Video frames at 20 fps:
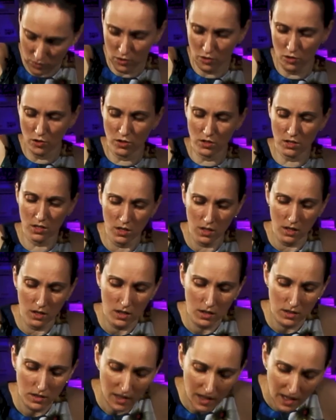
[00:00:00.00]
to use the
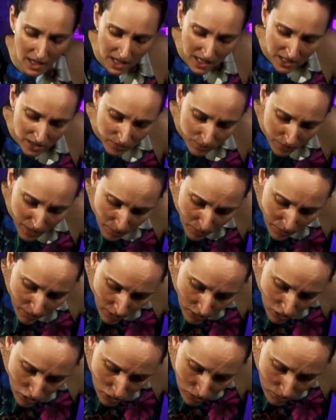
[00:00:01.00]
end of my
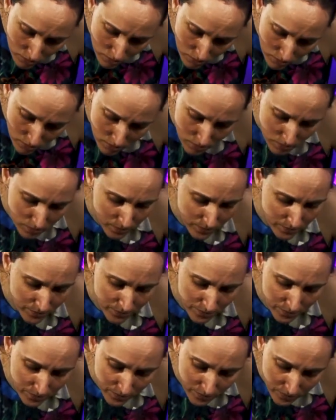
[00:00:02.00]
brush
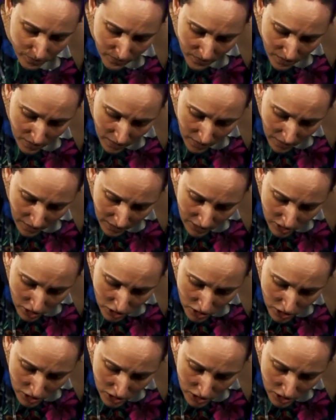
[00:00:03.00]
and just